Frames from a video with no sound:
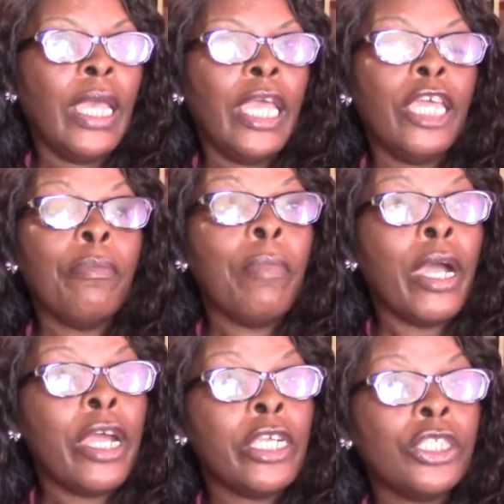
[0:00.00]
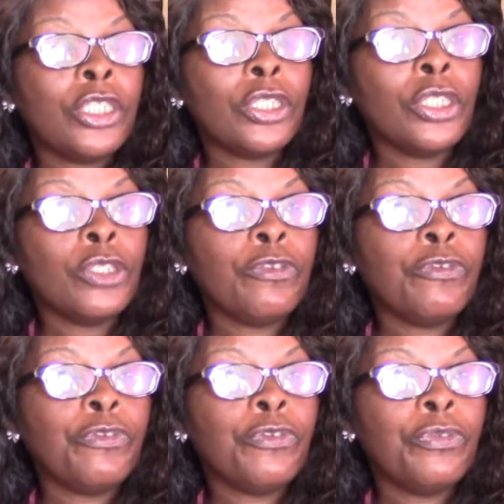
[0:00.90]
In March of
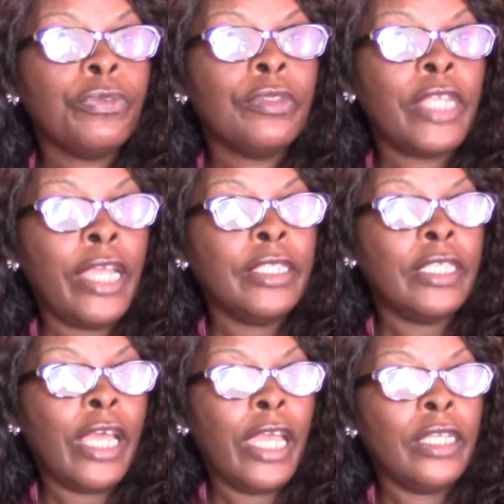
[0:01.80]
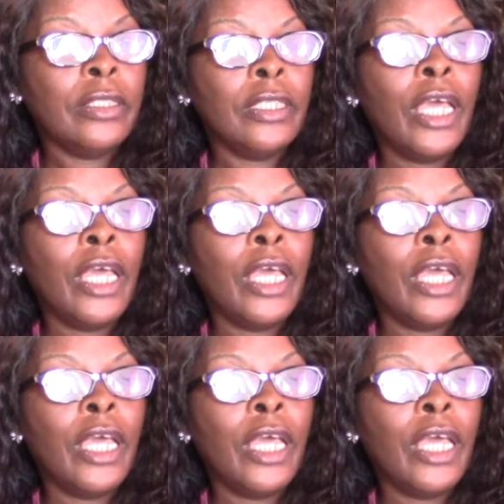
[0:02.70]
'99,